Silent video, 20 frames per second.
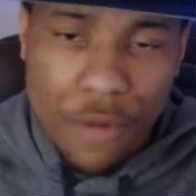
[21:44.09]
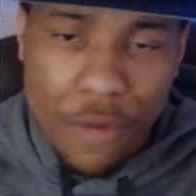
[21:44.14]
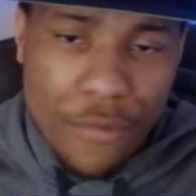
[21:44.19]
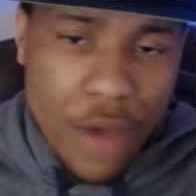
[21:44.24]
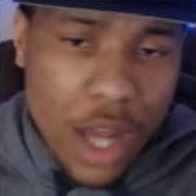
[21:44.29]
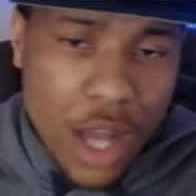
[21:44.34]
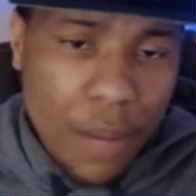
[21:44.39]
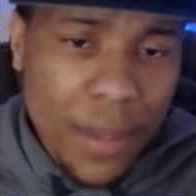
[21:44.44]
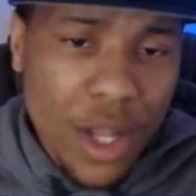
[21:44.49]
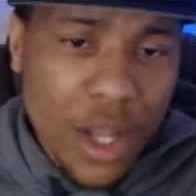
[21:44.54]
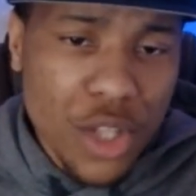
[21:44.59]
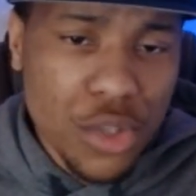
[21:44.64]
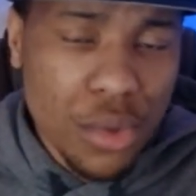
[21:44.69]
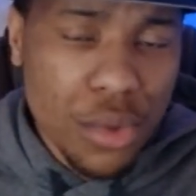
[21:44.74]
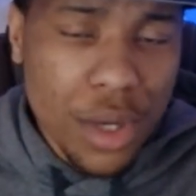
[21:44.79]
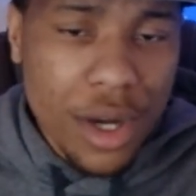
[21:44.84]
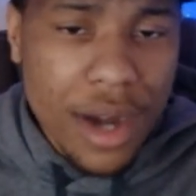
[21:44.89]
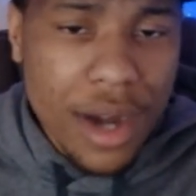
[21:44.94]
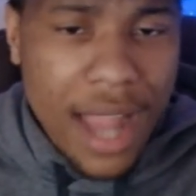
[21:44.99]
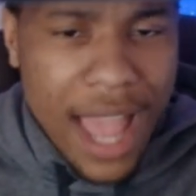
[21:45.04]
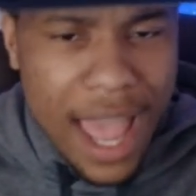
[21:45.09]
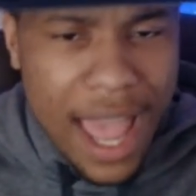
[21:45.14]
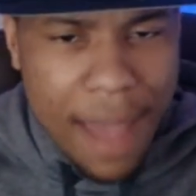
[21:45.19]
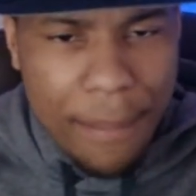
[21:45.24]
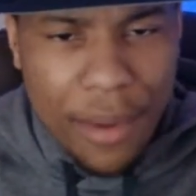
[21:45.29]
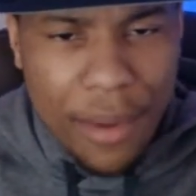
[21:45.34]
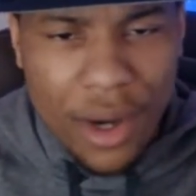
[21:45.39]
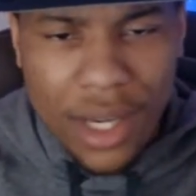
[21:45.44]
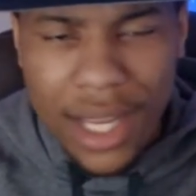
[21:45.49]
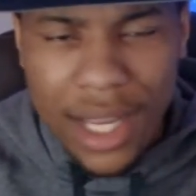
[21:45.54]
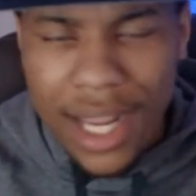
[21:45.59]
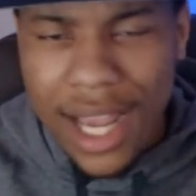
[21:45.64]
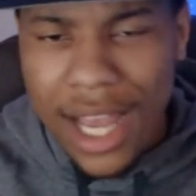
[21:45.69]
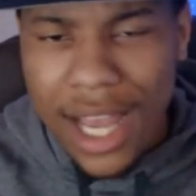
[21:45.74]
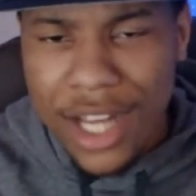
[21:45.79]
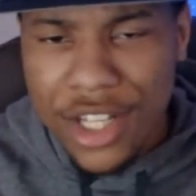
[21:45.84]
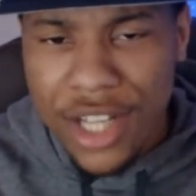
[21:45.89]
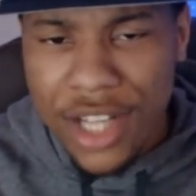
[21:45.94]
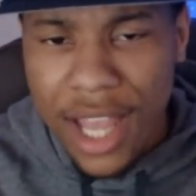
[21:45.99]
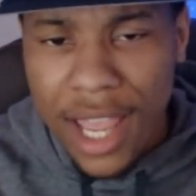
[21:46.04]
Follow me on Twitter at
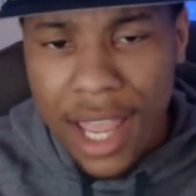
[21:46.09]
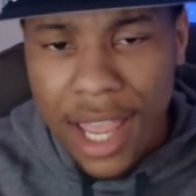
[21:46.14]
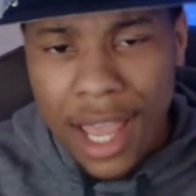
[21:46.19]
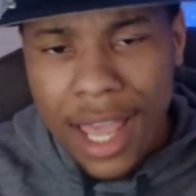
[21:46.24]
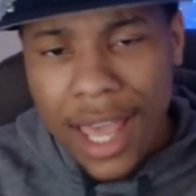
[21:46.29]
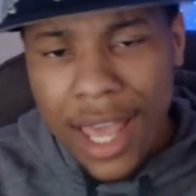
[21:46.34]
ParlayGuyJ.